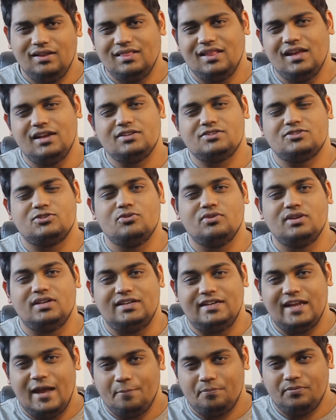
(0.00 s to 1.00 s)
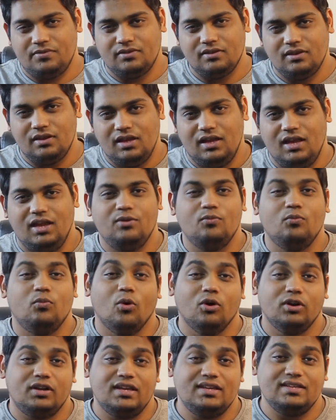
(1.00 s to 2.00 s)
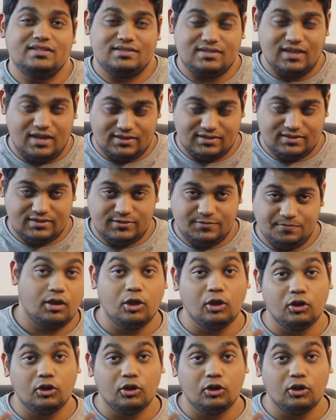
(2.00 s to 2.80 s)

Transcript: there is no depth in what he says.